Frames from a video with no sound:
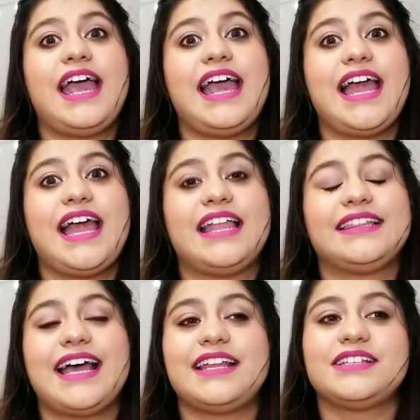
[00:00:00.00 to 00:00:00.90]

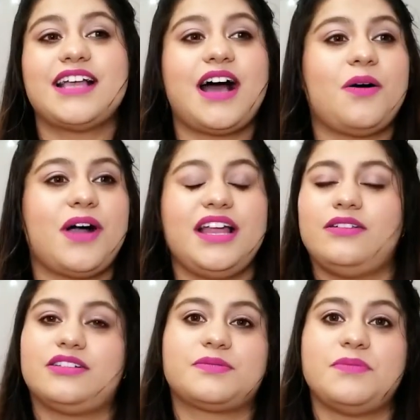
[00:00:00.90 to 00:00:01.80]
and that is how
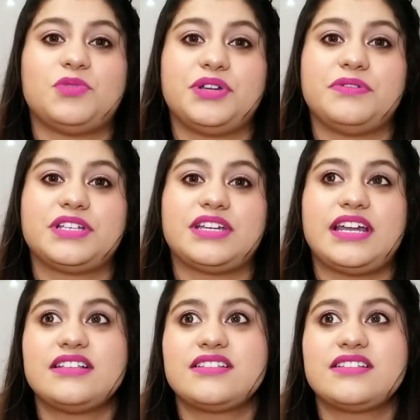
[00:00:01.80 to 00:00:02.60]
I lost my motivation.